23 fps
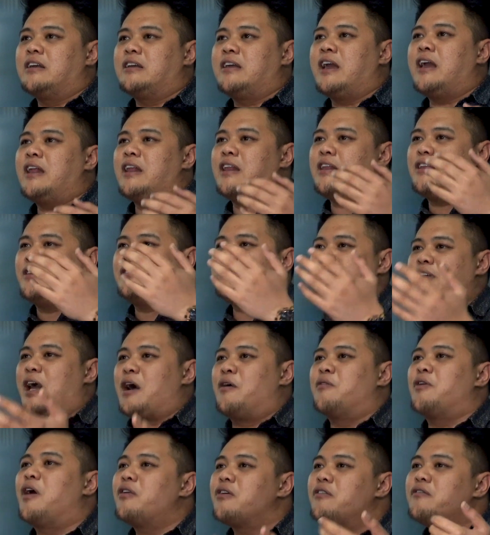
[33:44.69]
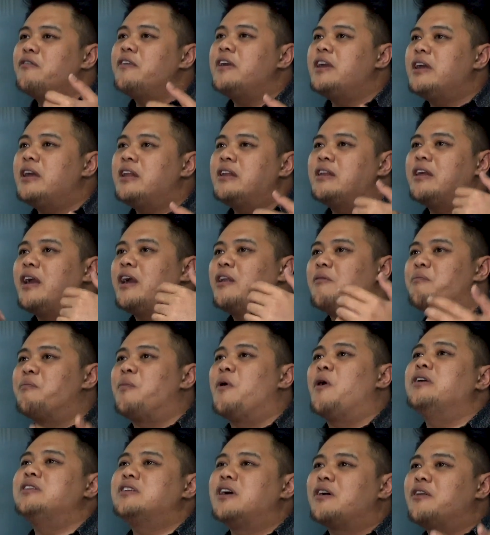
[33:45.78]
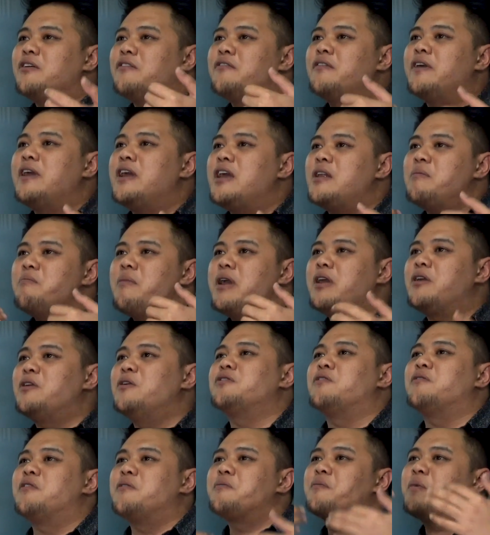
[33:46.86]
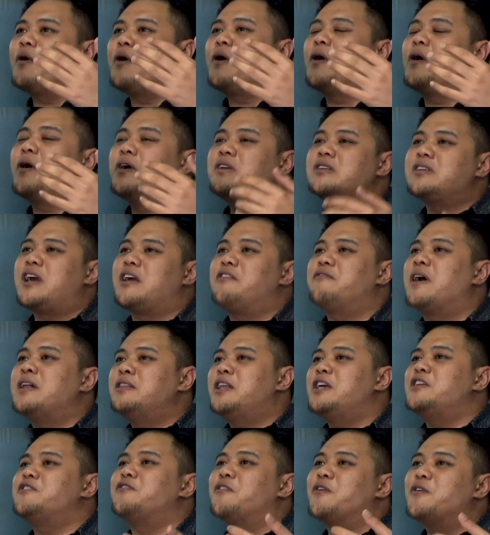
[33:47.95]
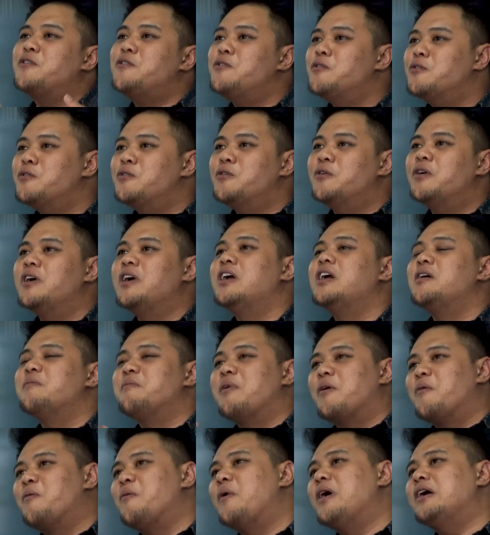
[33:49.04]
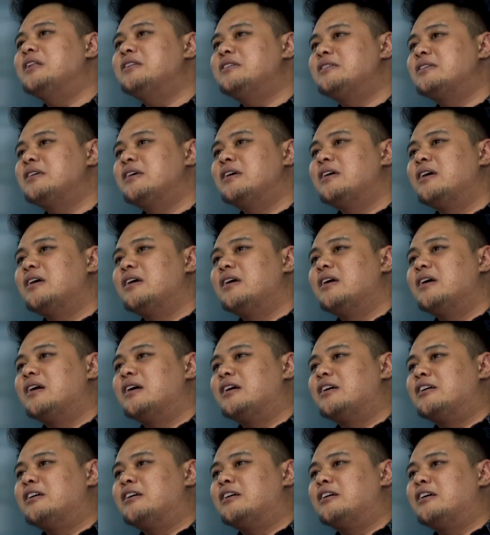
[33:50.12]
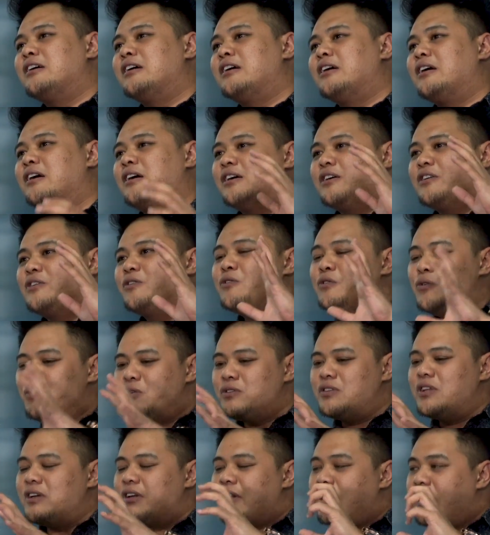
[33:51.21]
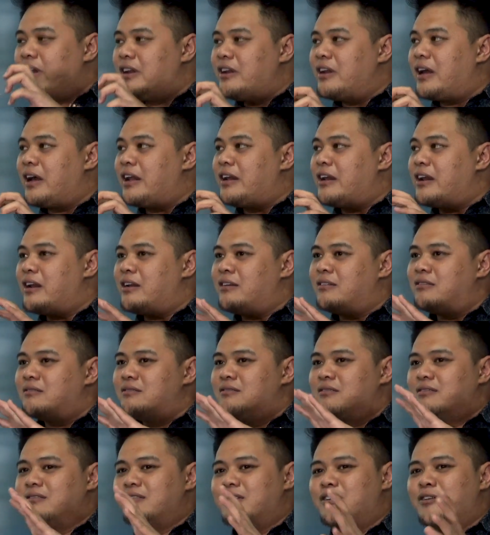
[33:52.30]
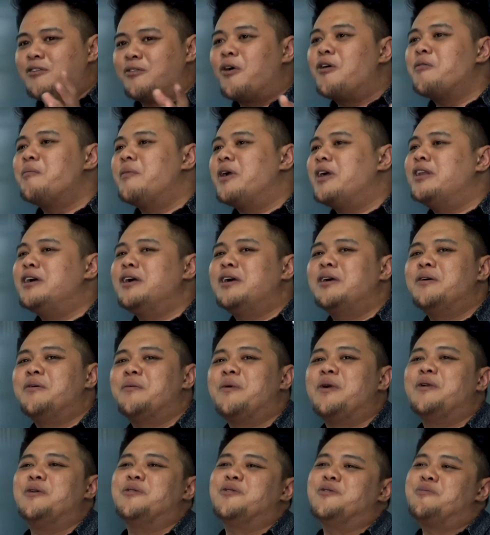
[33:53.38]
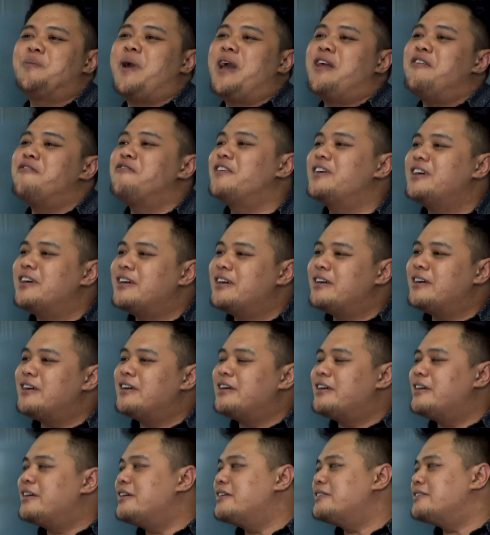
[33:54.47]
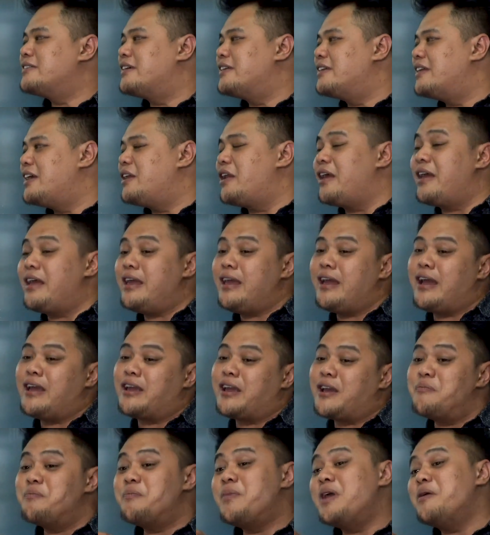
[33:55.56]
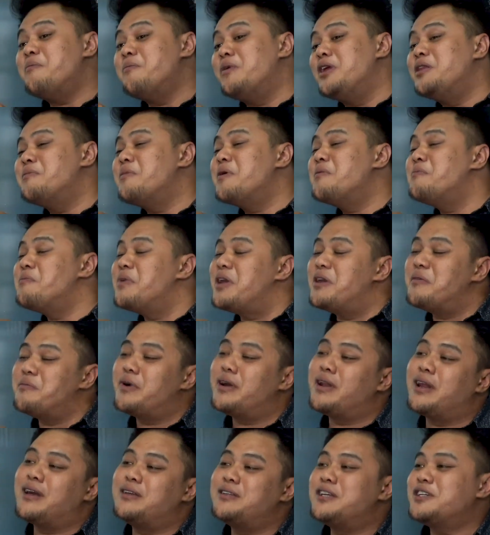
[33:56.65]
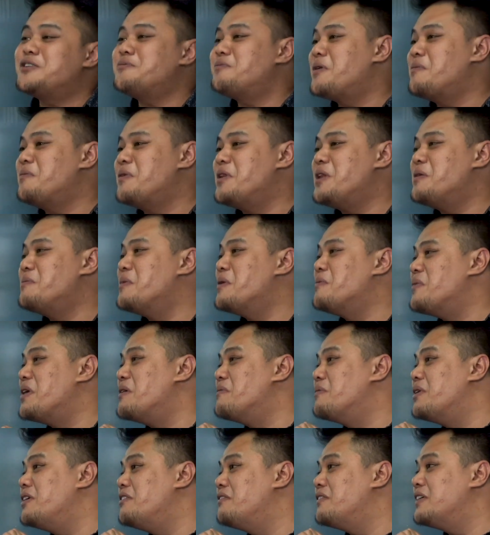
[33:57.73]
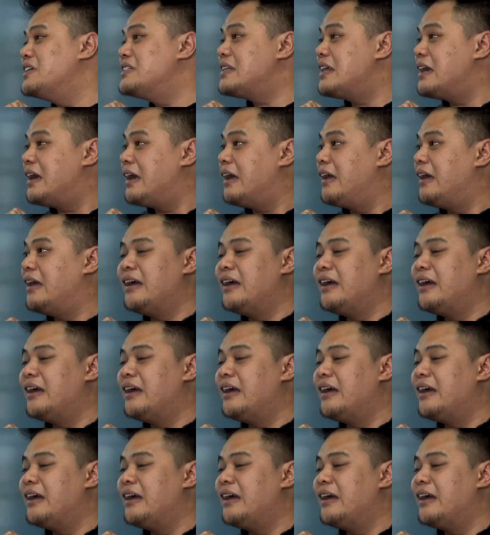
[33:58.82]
get discount out of it, get points out of it, make use of the points, advantage for you. But once you use the credit card in the wrong manner, where you spend first, and then I can pay minimum payment. I just pay minimum payment first lah.